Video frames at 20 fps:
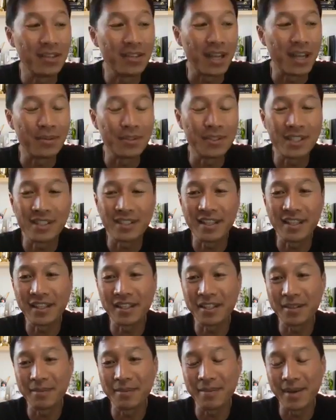I was just
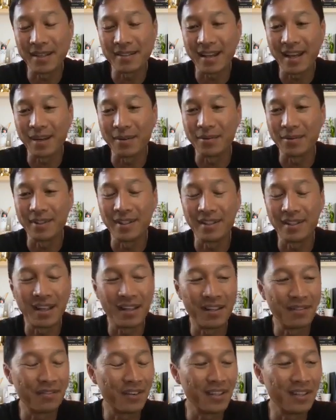thinking about that with another
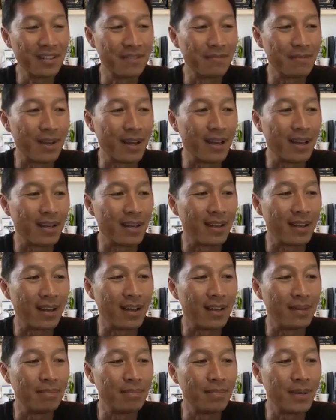friend of mine,
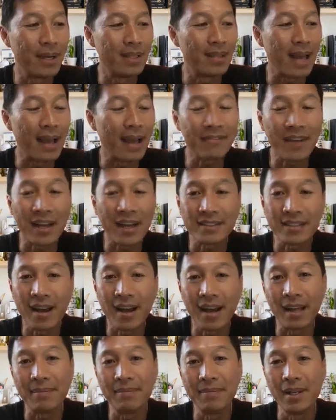but I've got
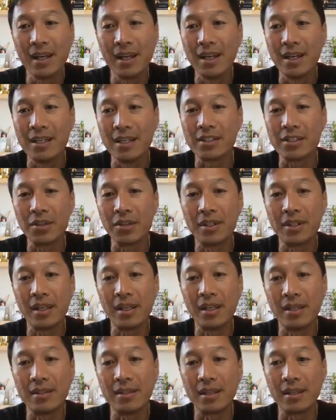time. So the